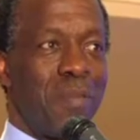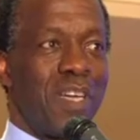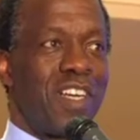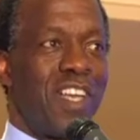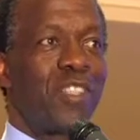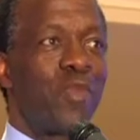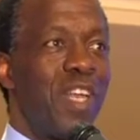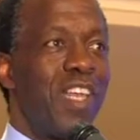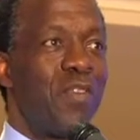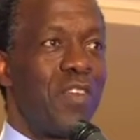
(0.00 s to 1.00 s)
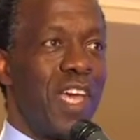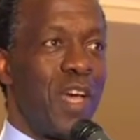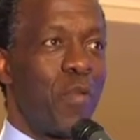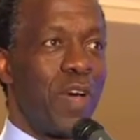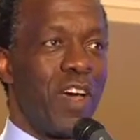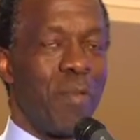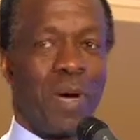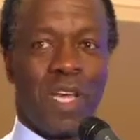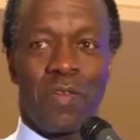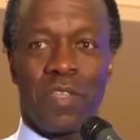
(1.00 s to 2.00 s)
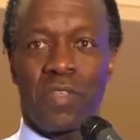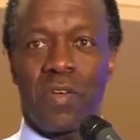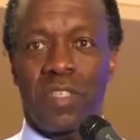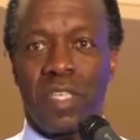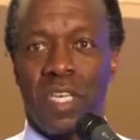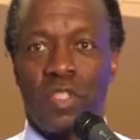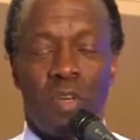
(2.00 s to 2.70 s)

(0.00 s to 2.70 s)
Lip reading: but at least we live here, we're now part of this continent.